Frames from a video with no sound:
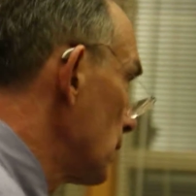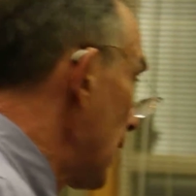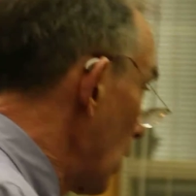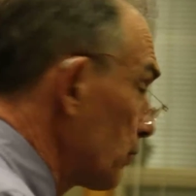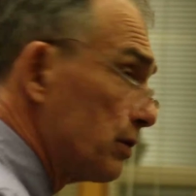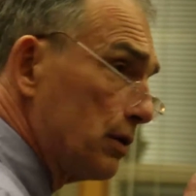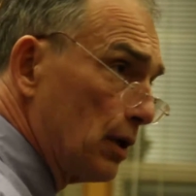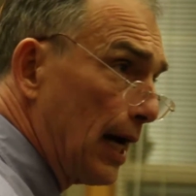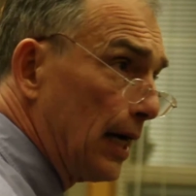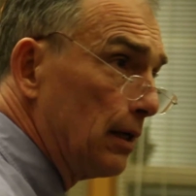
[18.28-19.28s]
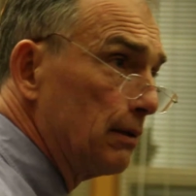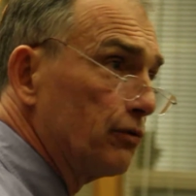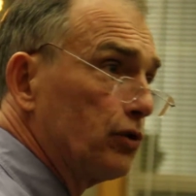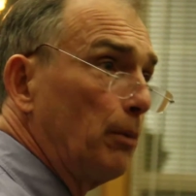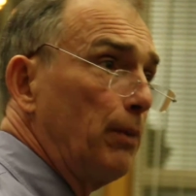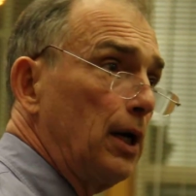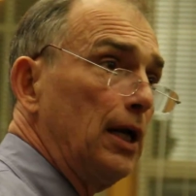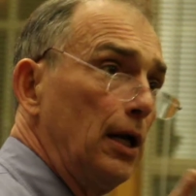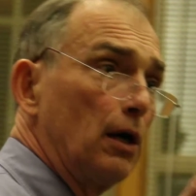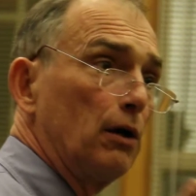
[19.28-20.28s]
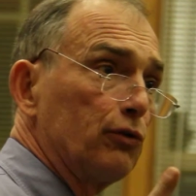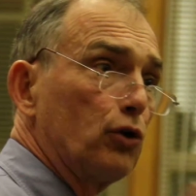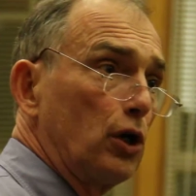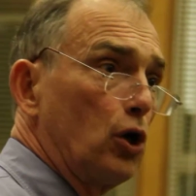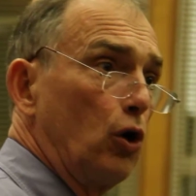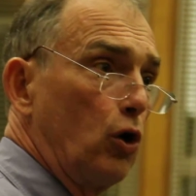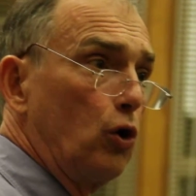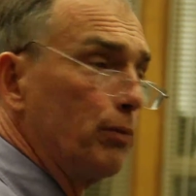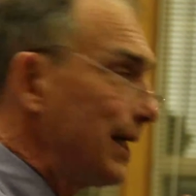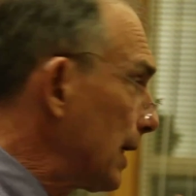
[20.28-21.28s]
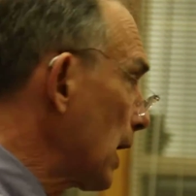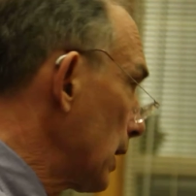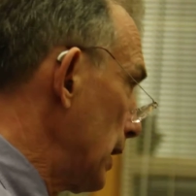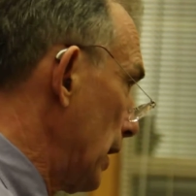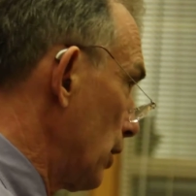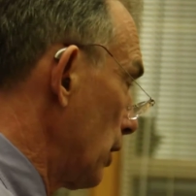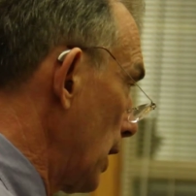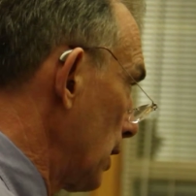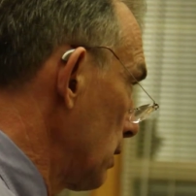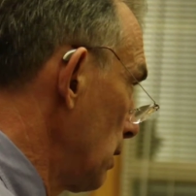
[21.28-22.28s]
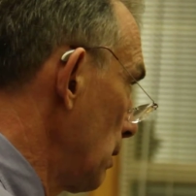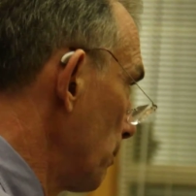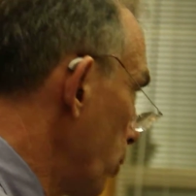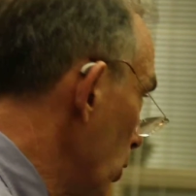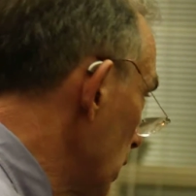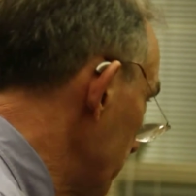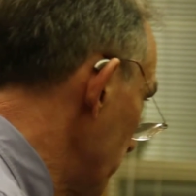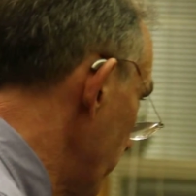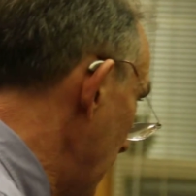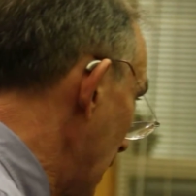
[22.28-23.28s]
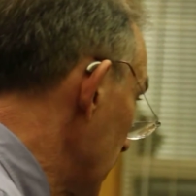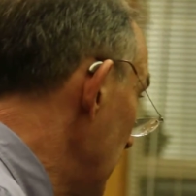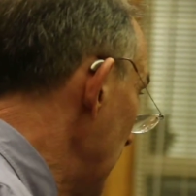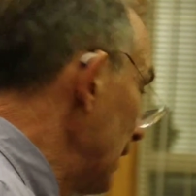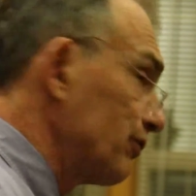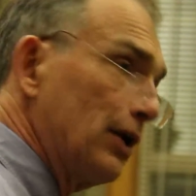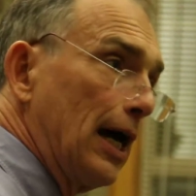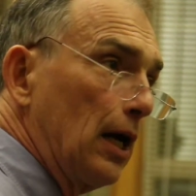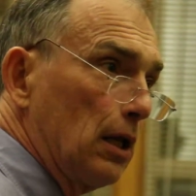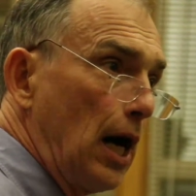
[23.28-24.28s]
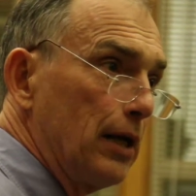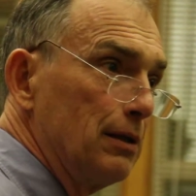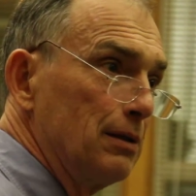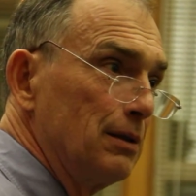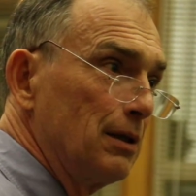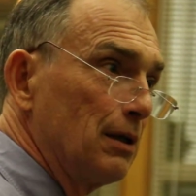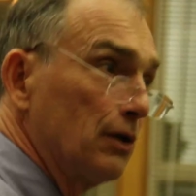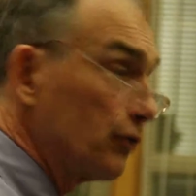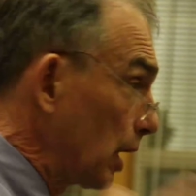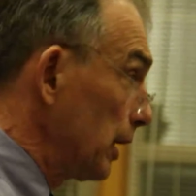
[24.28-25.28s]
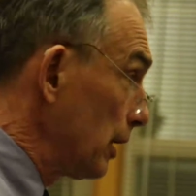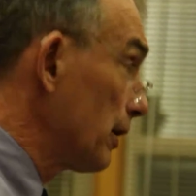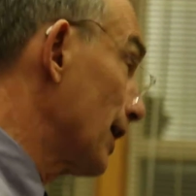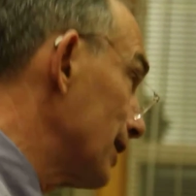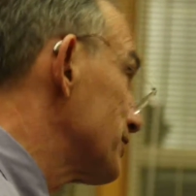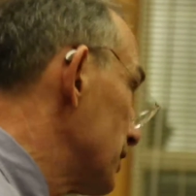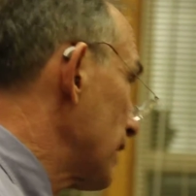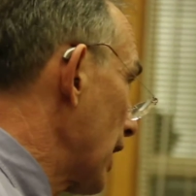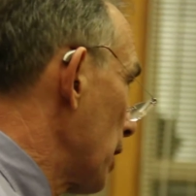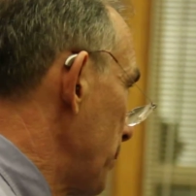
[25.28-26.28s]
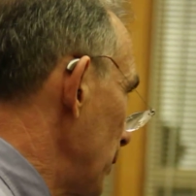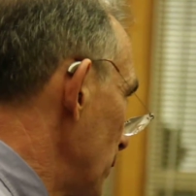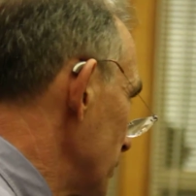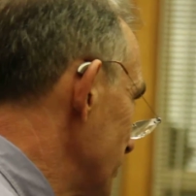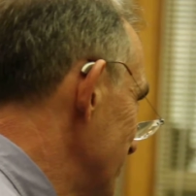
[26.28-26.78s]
Now, tonight, somebody here is going to go home, get on the internet, pull up the fact, and say I lied. Because on the internet, it says I got a pay raise.